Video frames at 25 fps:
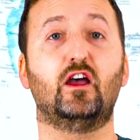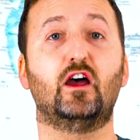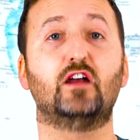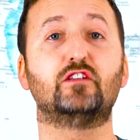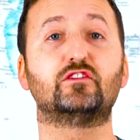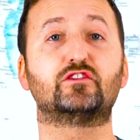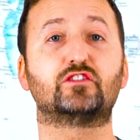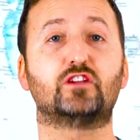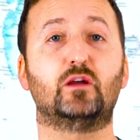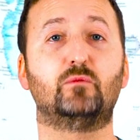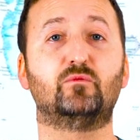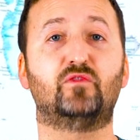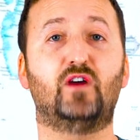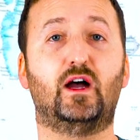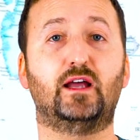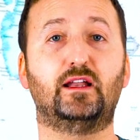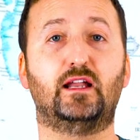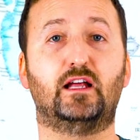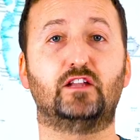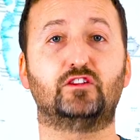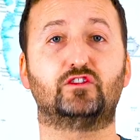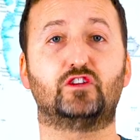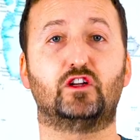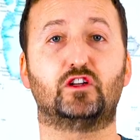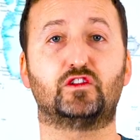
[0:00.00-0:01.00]
and some
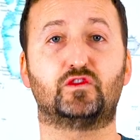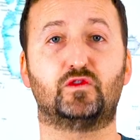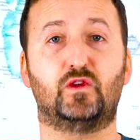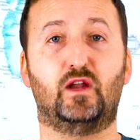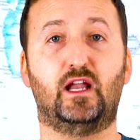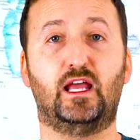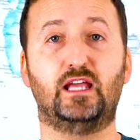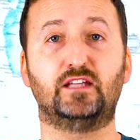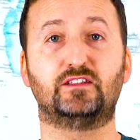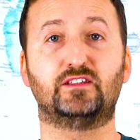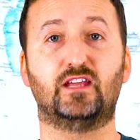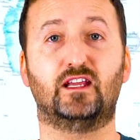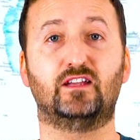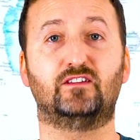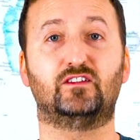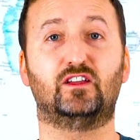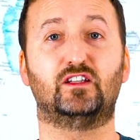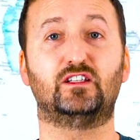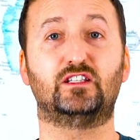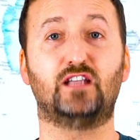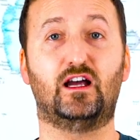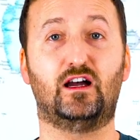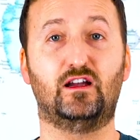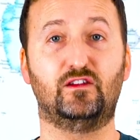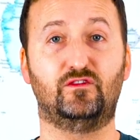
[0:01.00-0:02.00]
financials relating to
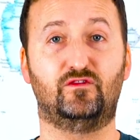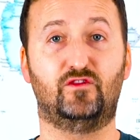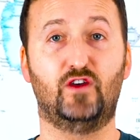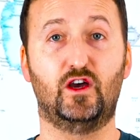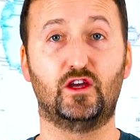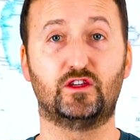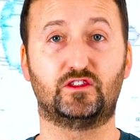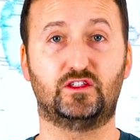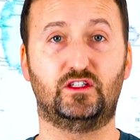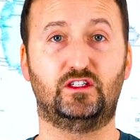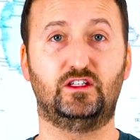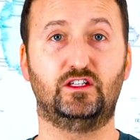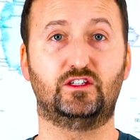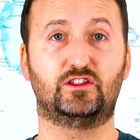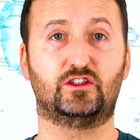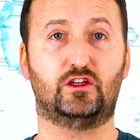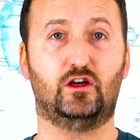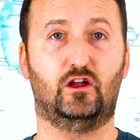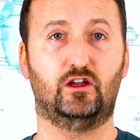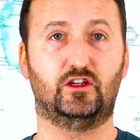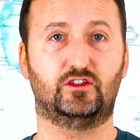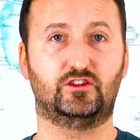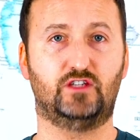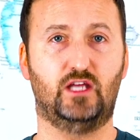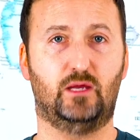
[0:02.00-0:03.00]
diversity
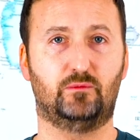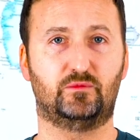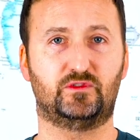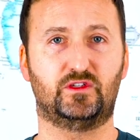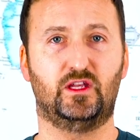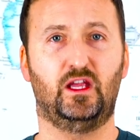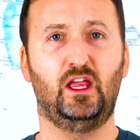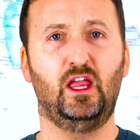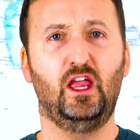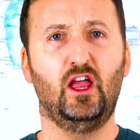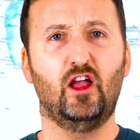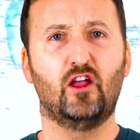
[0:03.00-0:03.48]
scholarships,